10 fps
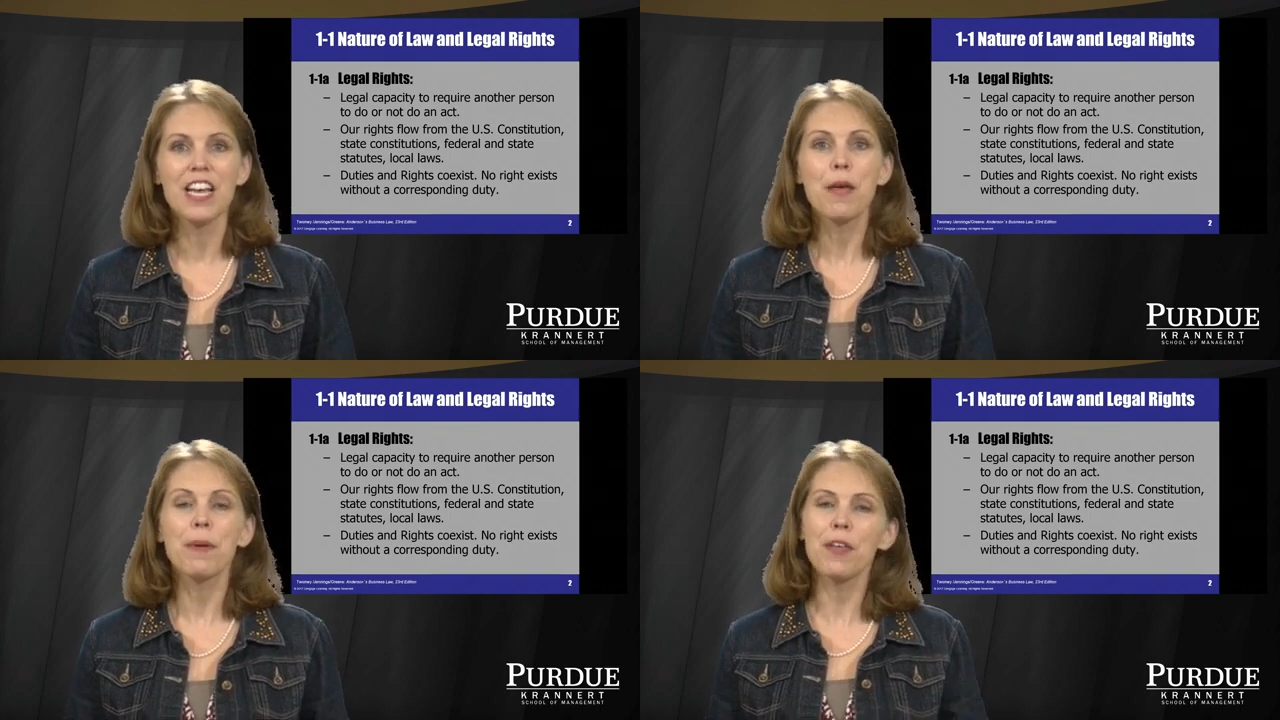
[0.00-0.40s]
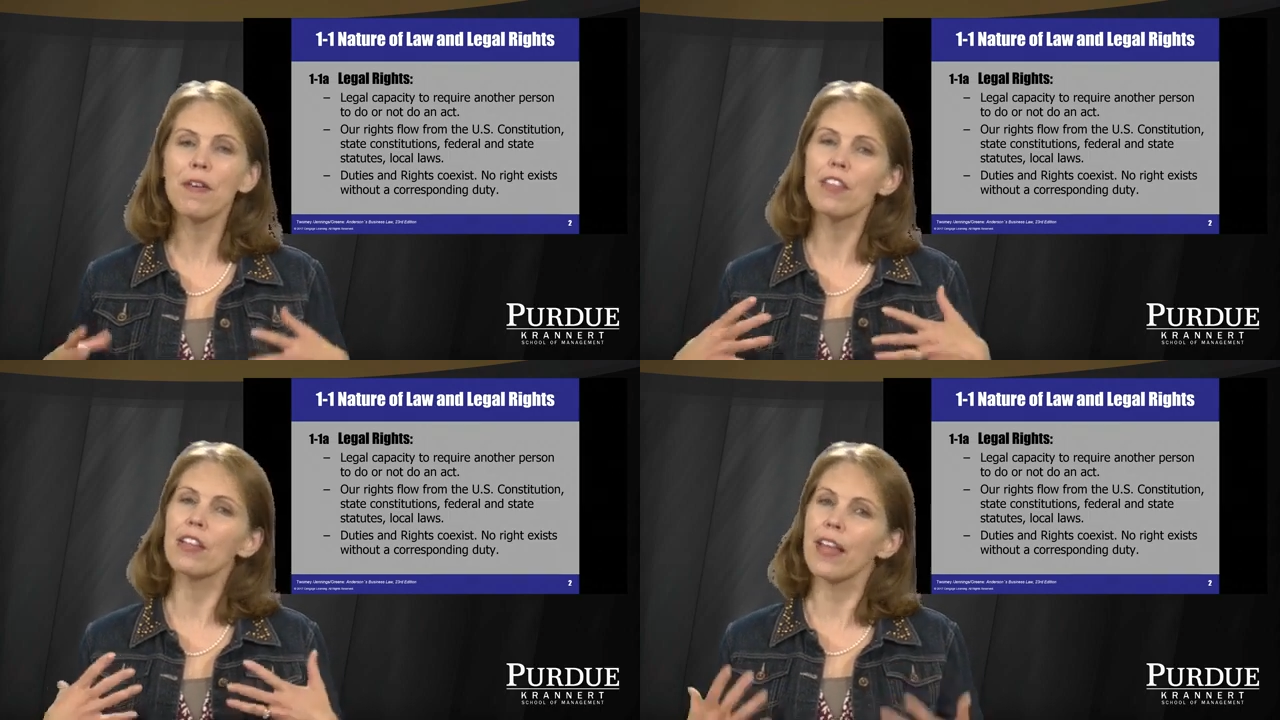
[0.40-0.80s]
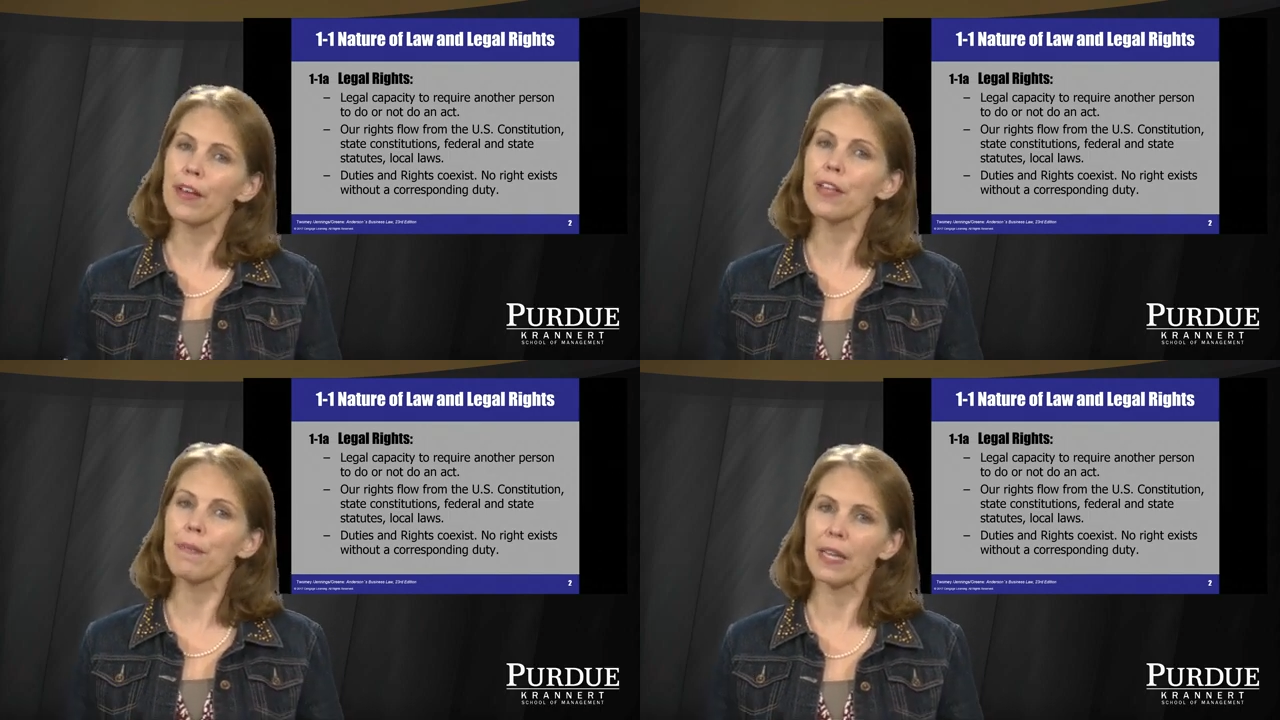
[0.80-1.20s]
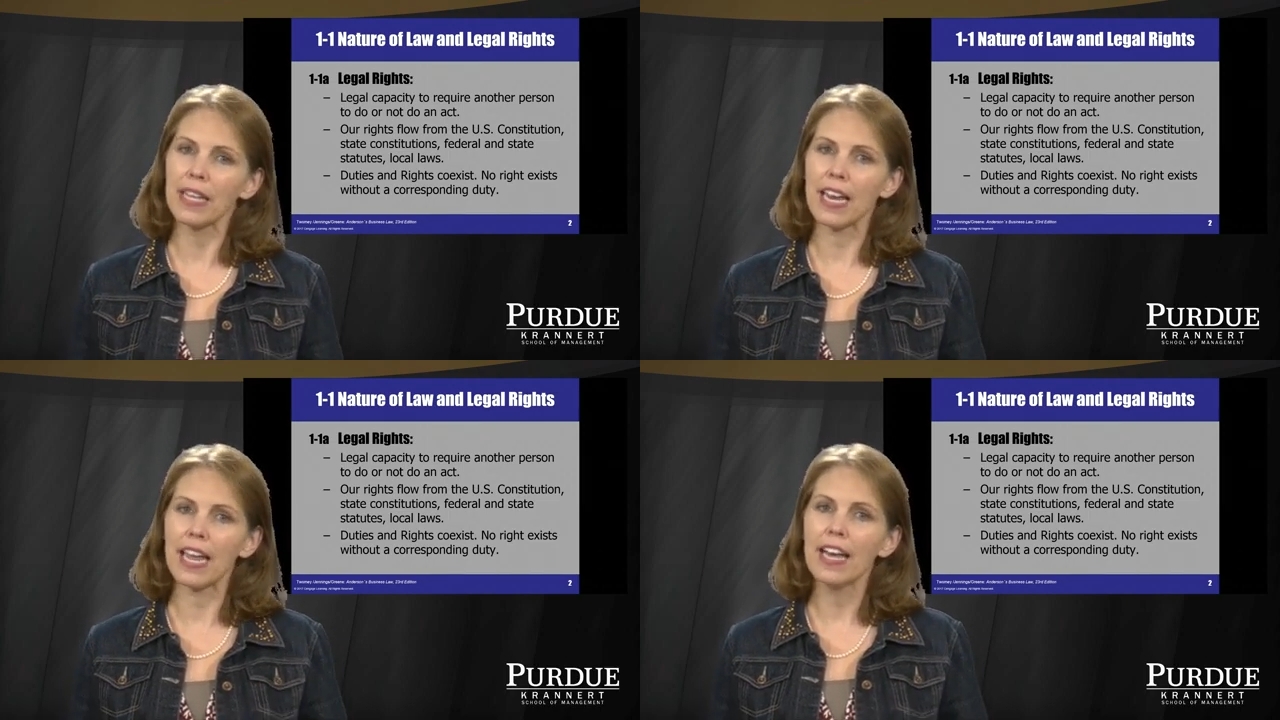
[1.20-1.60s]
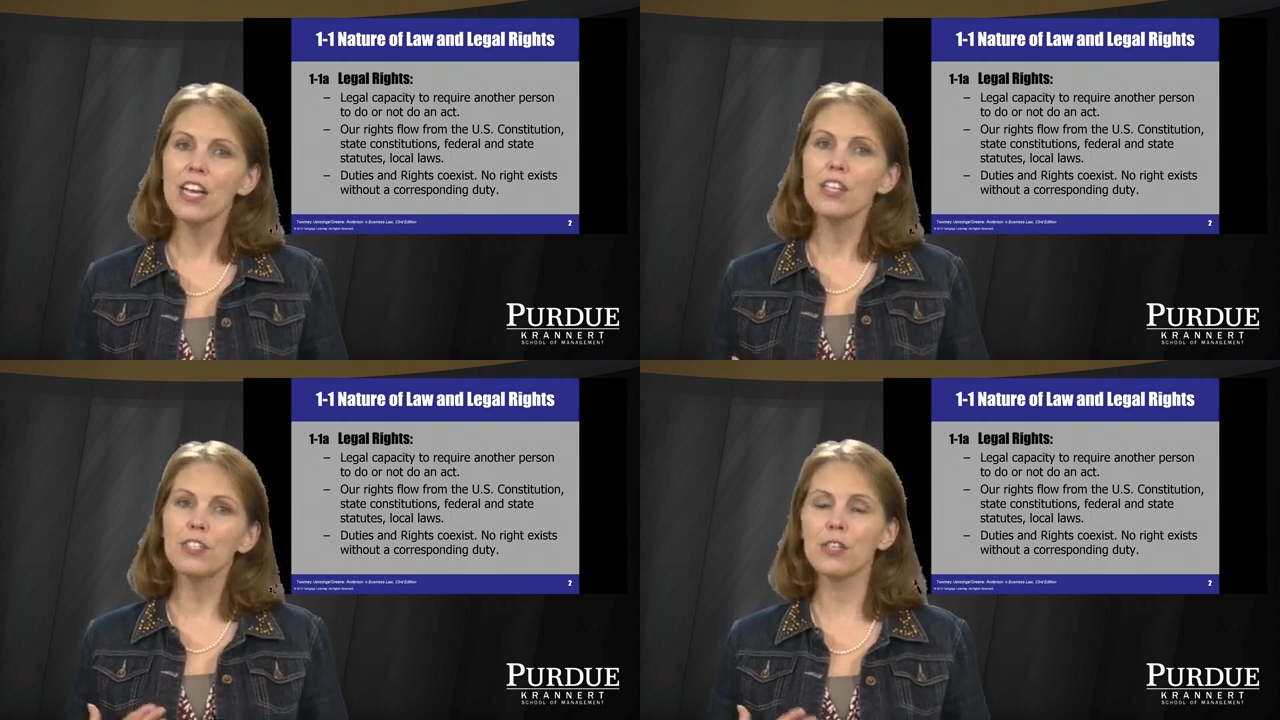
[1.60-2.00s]
but you have the legal ability
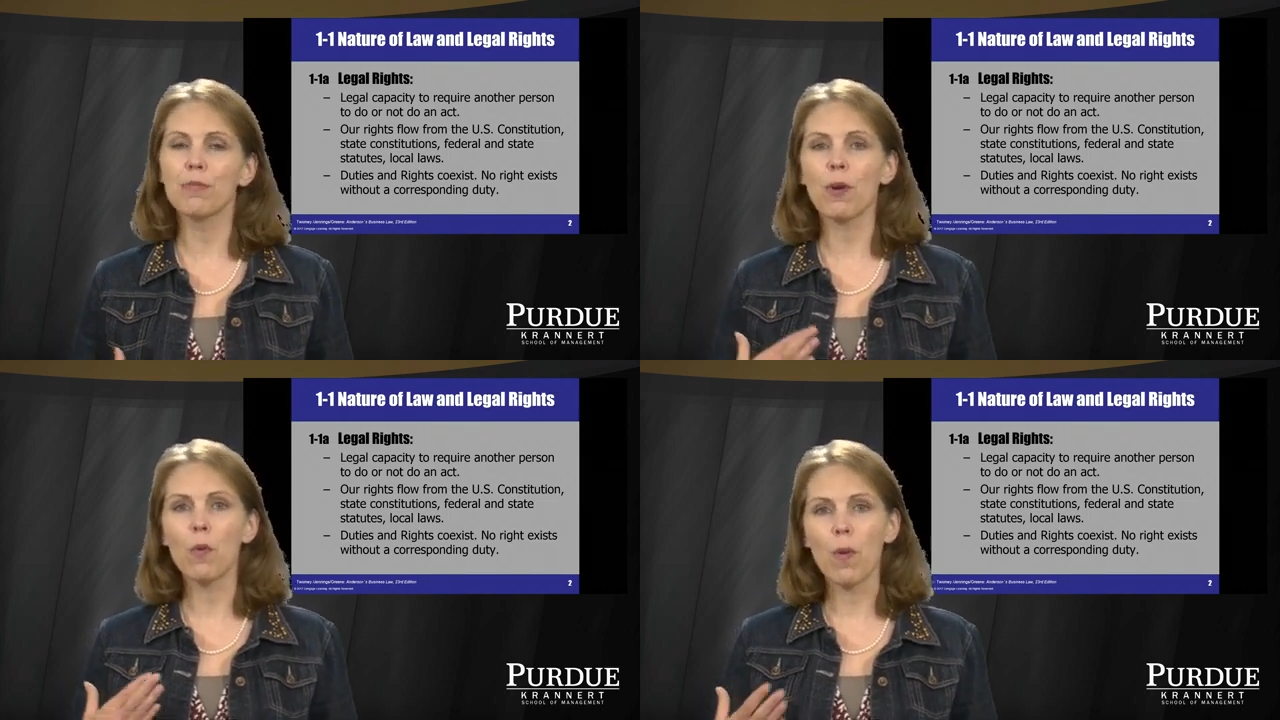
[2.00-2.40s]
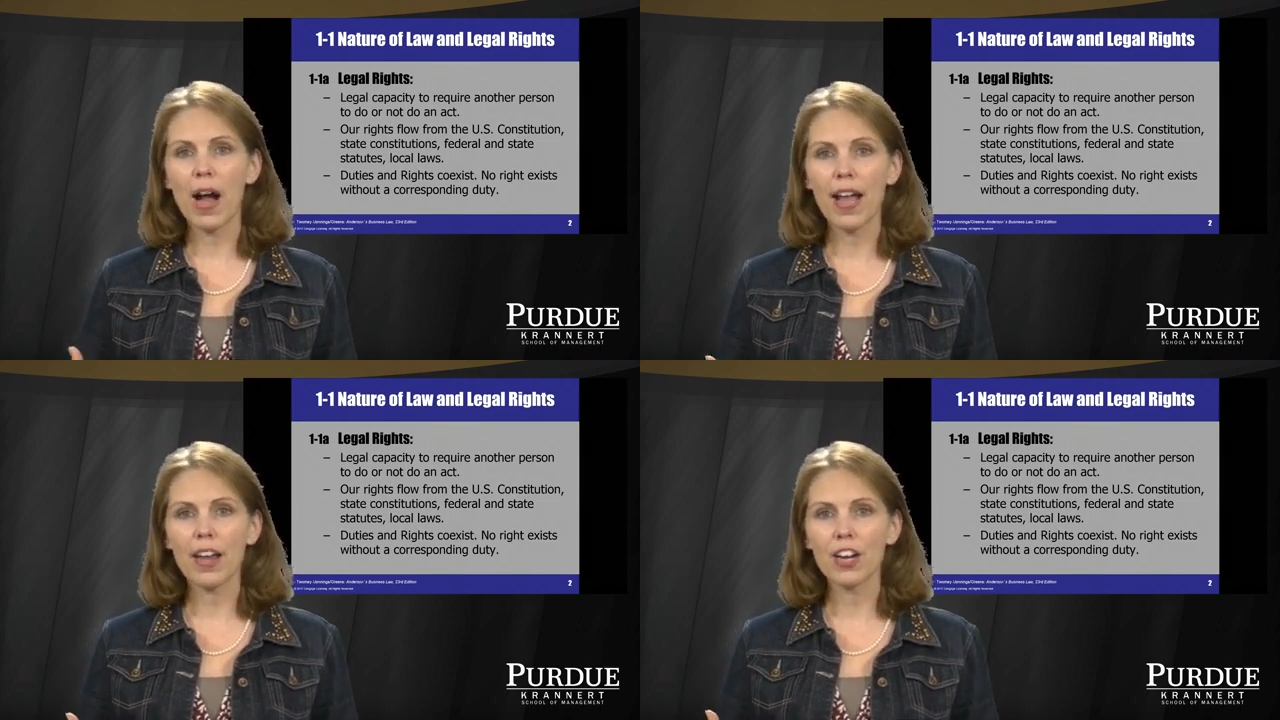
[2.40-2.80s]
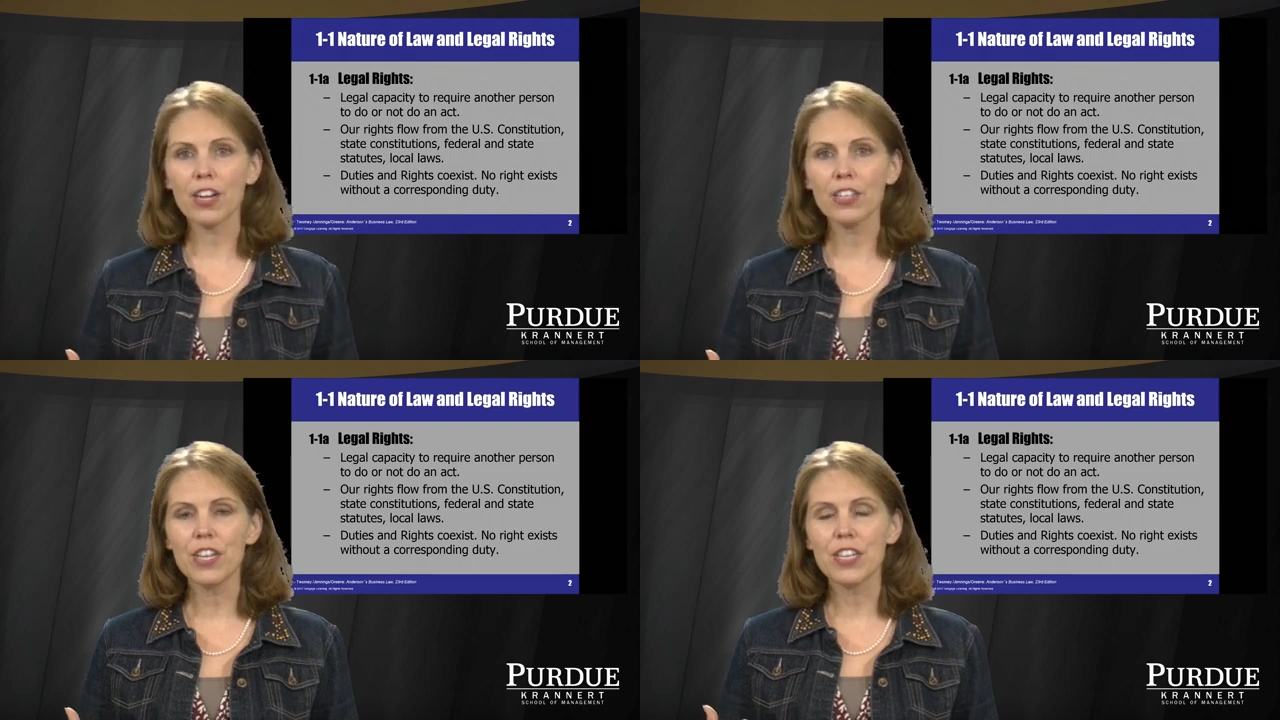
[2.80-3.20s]
to require